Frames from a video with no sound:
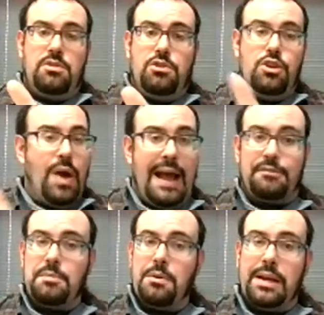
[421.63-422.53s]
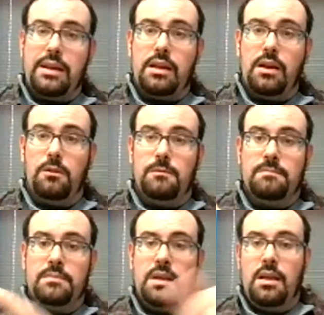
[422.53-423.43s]
You have to be ready to go.
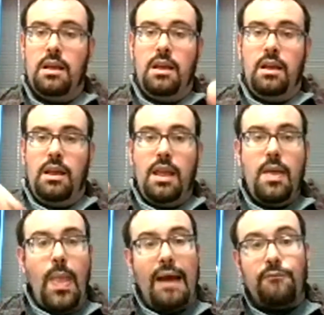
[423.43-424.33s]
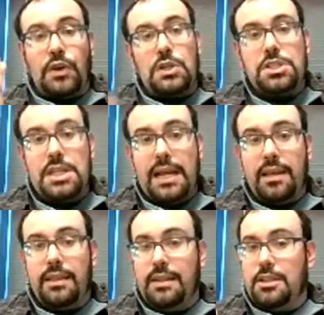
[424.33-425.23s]
In that first
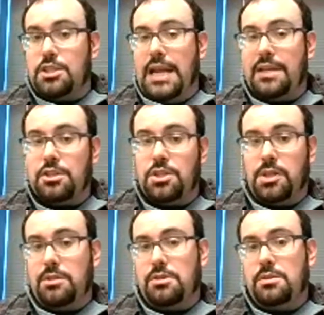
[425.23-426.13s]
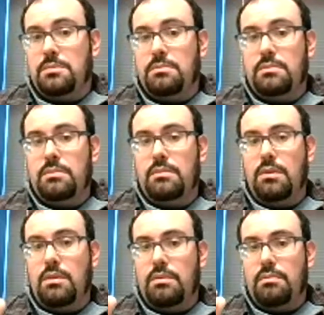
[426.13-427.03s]
second that this test starts,
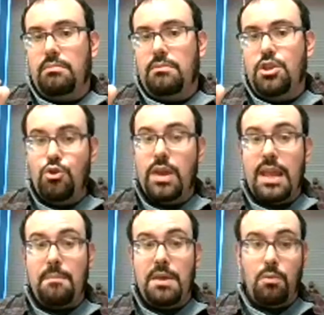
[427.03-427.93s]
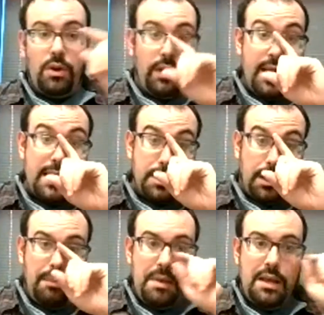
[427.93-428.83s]
you can get beat really
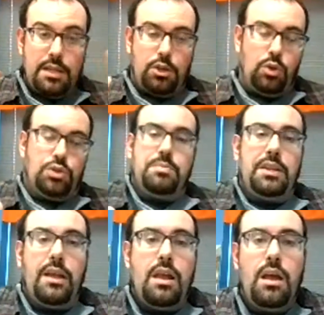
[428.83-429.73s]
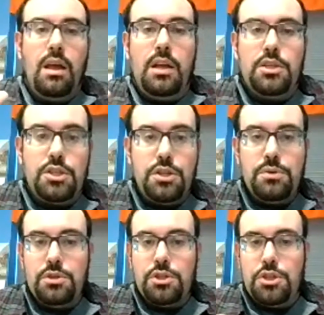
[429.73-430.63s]
easily because ultimately
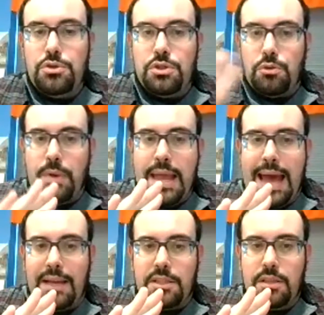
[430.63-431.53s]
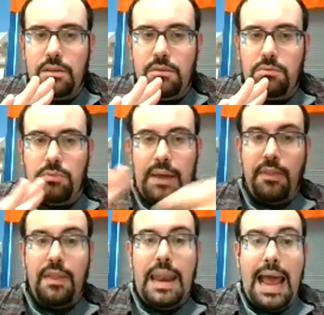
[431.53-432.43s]
students choose to react
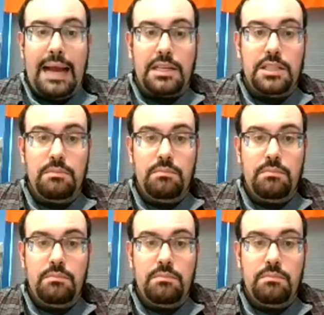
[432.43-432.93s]
rather than act.